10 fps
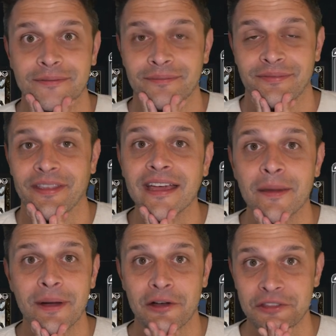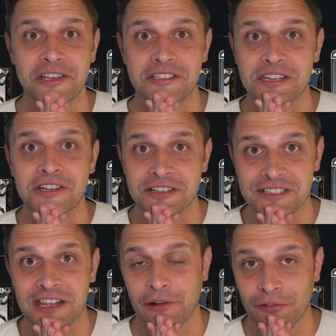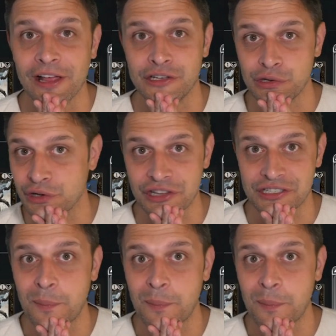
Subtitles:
think about the decisions that have led you to this